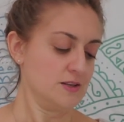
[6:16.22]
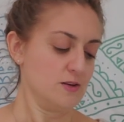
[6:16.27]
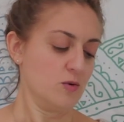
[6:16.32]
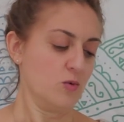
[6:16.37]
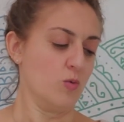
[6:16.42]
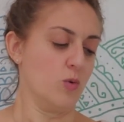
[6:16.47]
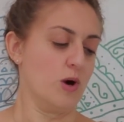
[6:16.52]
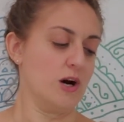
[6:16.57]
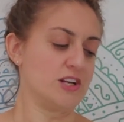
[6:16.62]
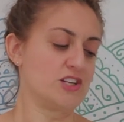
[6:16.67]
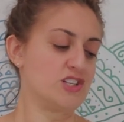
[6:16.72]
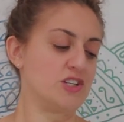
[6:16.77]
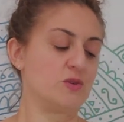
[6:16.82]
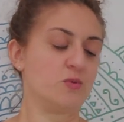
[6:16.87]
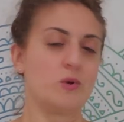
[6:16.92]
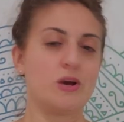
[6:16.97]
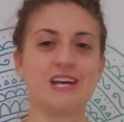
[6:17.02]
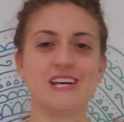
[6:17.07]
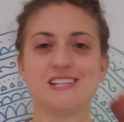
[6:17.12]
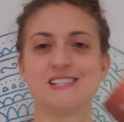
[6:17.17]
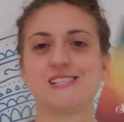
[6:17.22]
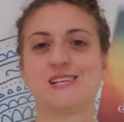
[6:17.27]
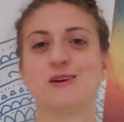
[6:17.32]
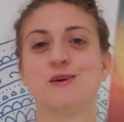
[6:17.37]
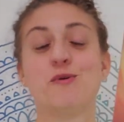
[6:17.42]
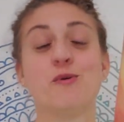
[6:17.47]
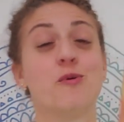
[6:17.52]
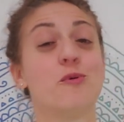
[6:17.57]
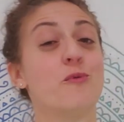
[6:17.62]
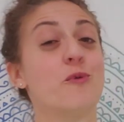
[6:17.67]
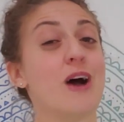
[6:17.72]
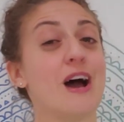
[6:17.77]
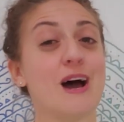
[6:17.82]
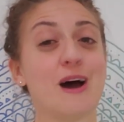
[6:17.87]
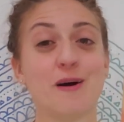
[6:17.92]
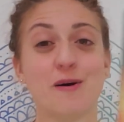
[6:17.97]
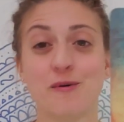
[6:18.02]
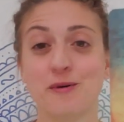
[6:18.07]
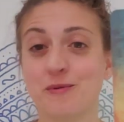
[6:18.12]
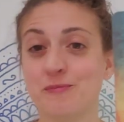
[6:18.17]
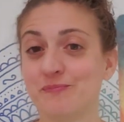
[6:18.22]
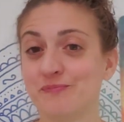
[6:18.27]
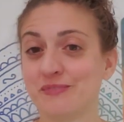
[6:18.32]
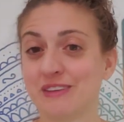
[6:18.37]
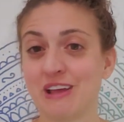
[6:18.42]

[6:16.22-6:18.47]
watch and wait wow